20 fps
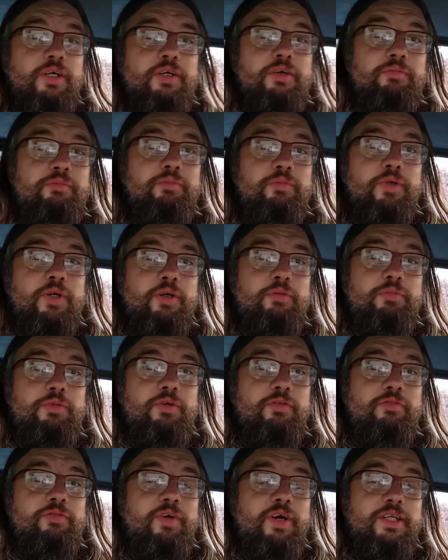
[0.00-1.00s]

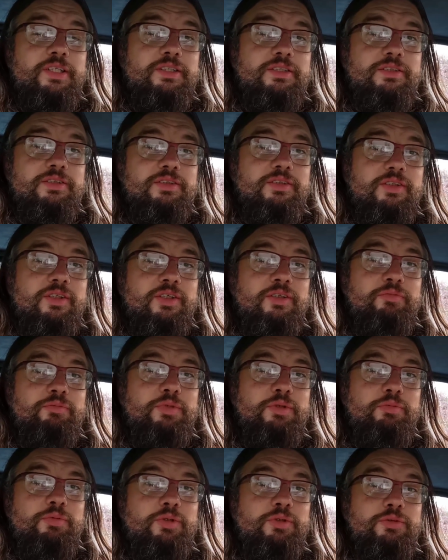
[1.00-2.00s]
HubNut fans,
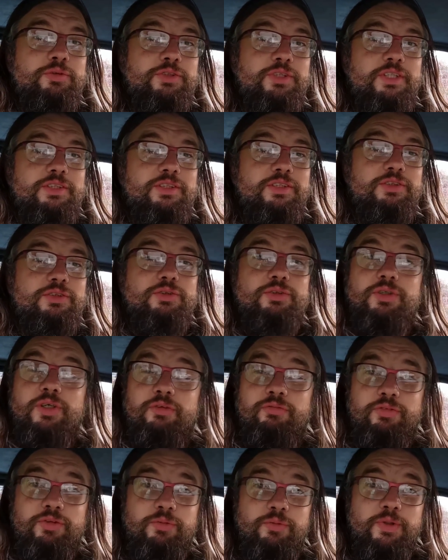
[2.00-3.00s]
people who sat in
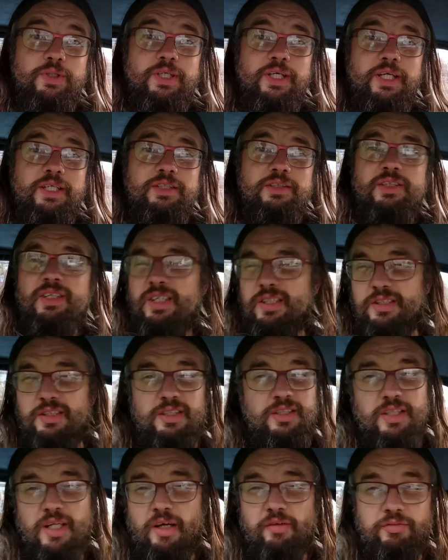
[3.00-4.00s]
Tuck over the weekend and
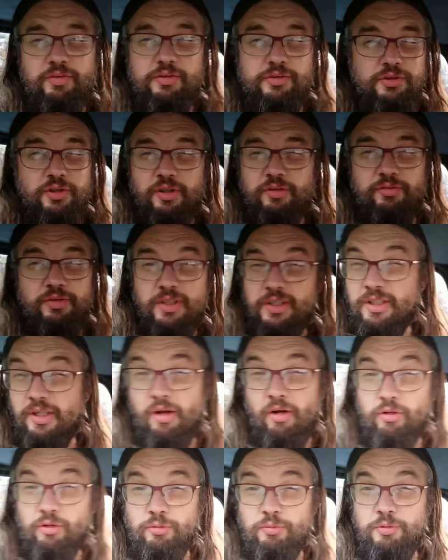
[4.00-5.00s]
didn't have to drive it
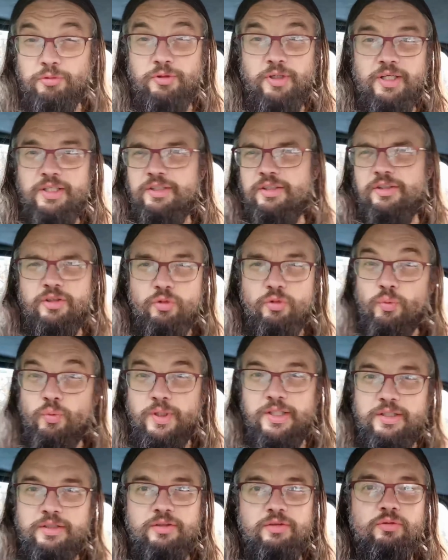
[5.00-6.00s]
in the horrible rain and the
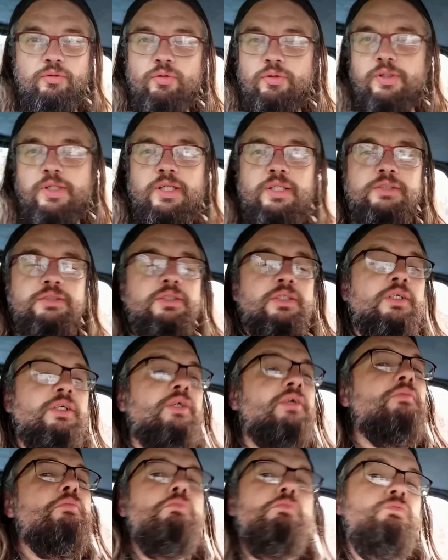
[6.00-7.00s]
wind and all that.
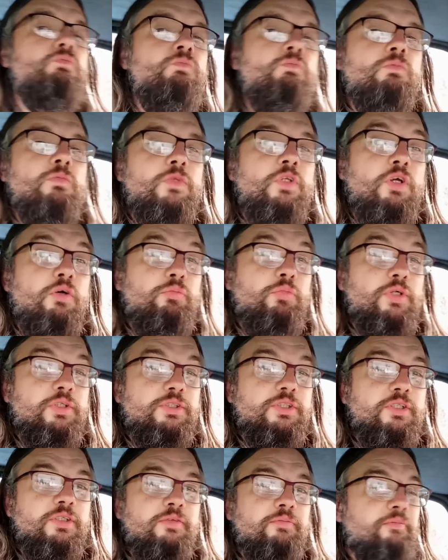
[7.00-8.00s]
Not
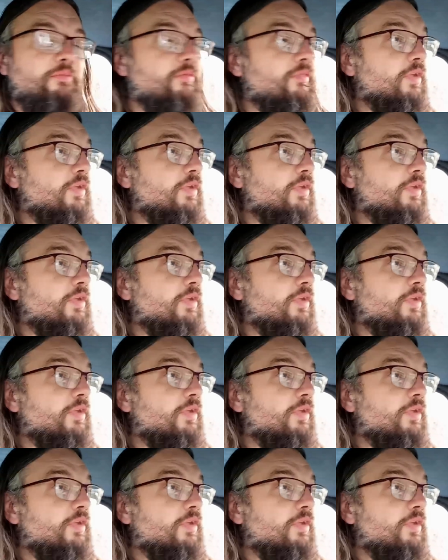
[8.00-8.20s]
bitter.